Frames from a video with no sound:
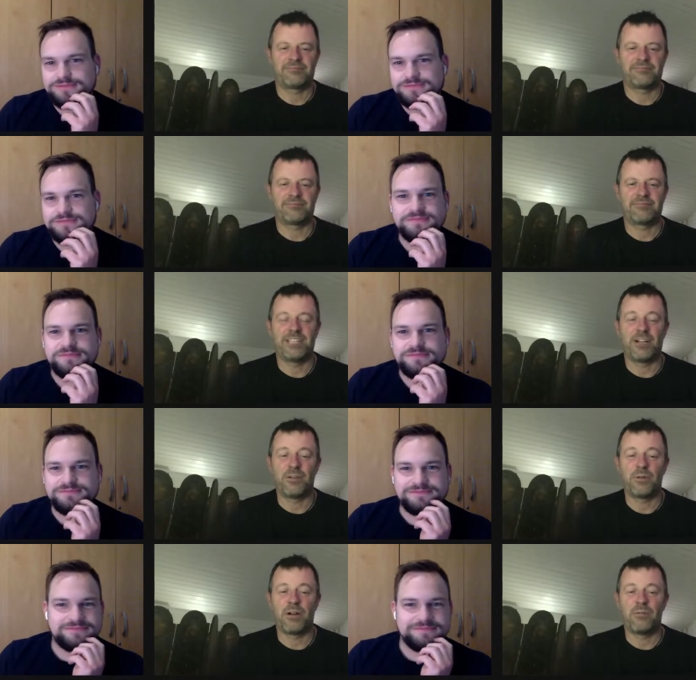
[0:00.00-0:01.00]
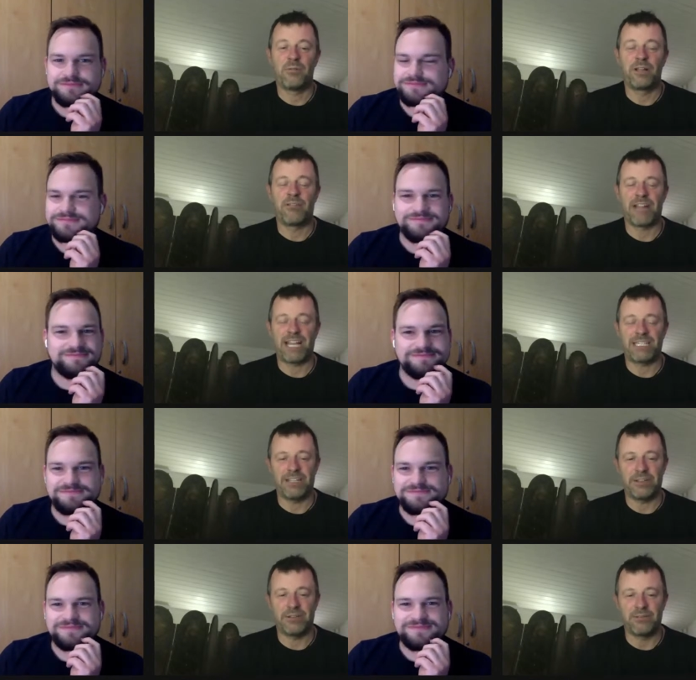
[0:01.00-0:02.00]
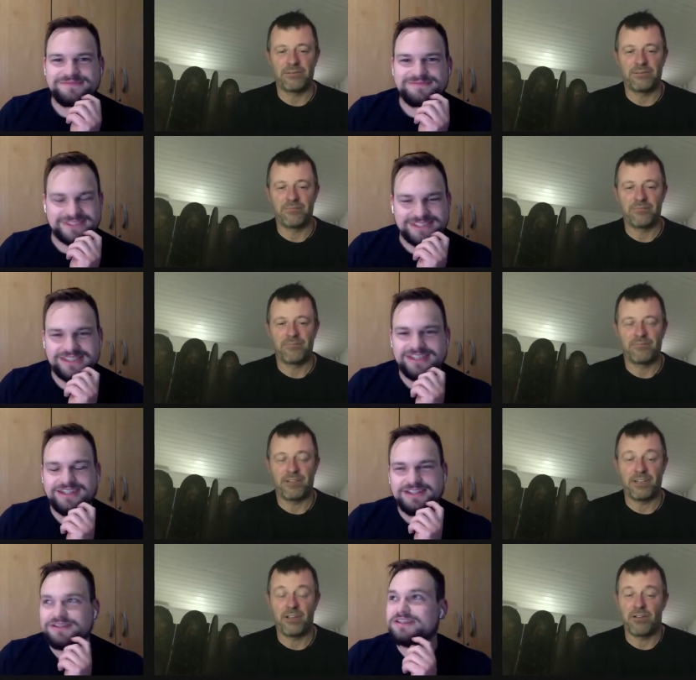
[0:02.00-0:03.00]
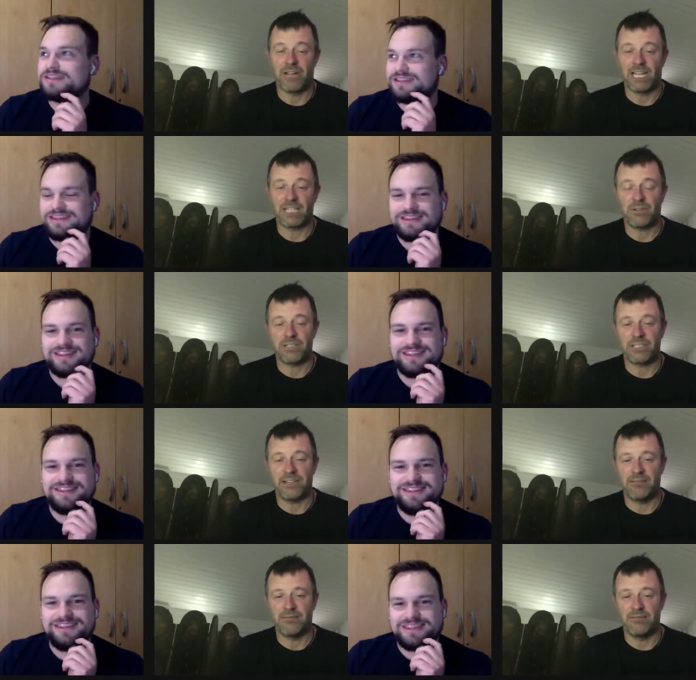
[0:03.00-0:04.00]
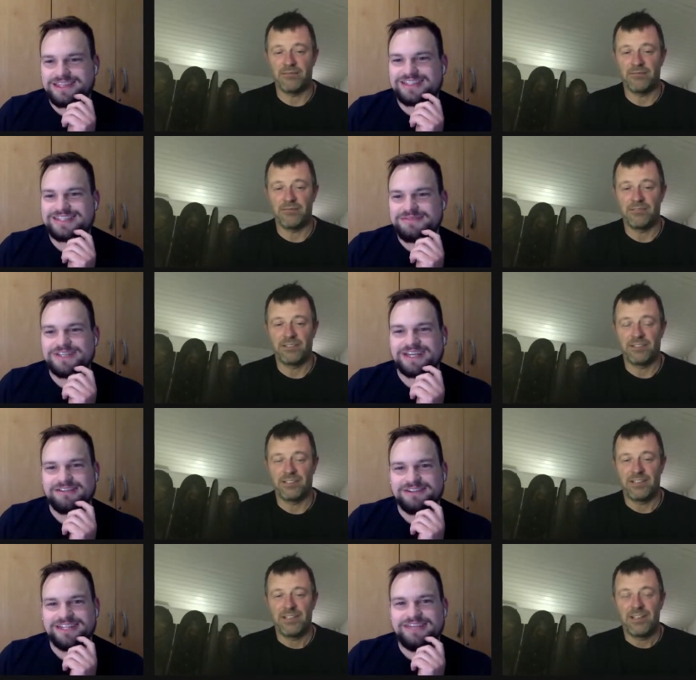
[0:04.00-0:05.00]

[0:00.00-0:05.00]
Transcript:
Speaker 1: No, well, we can't get to you, and you can't get to us now.
Speaker 2: That seems like a